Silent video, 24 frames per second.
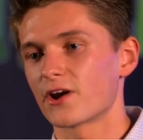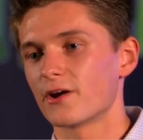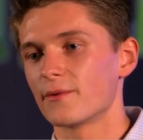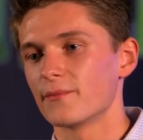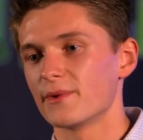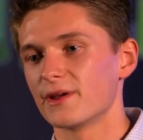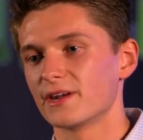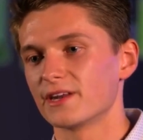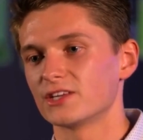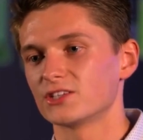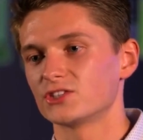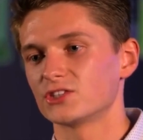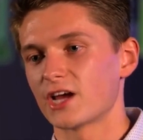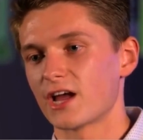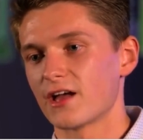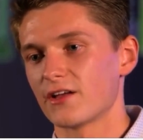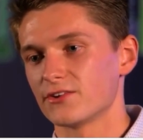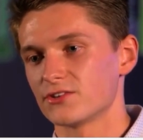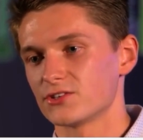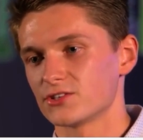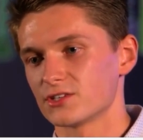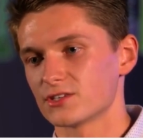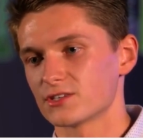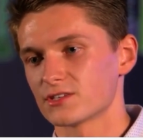there are many
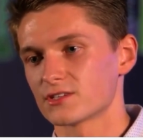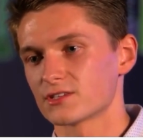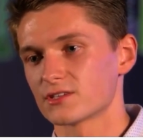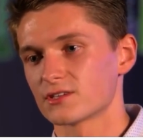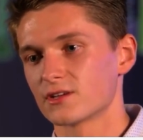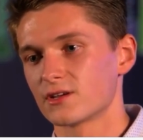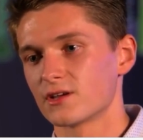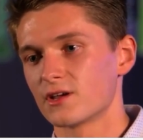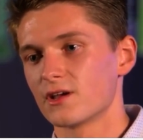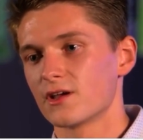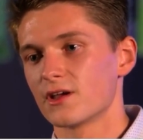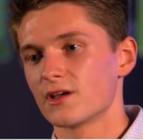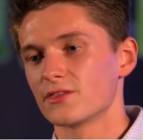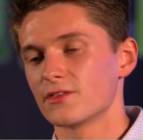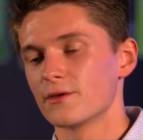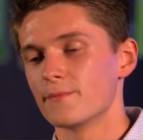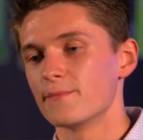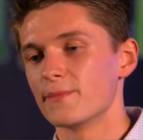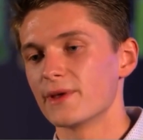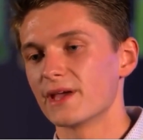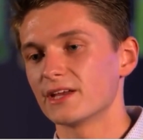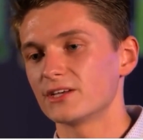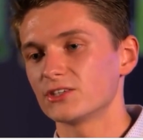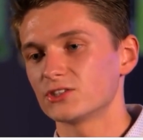challenges.
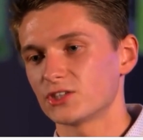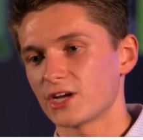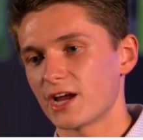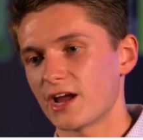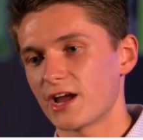The main